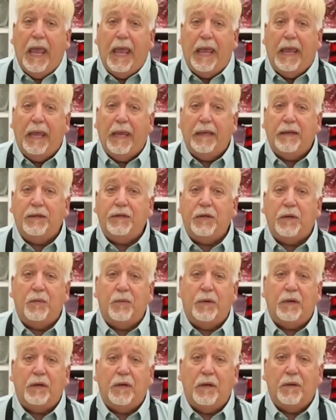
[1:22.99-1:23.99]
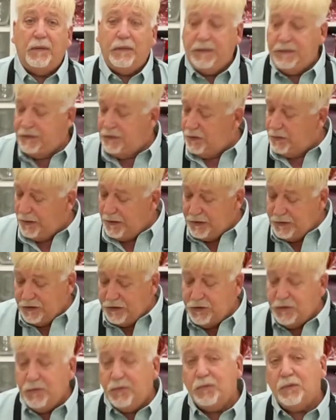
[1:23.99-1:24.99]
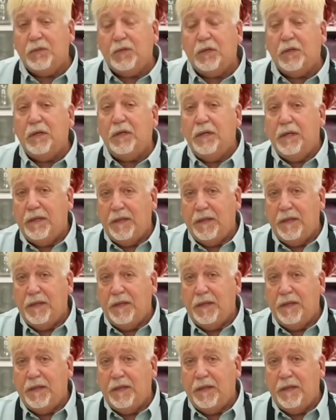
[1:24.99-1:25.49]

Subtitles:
and we're going to ensure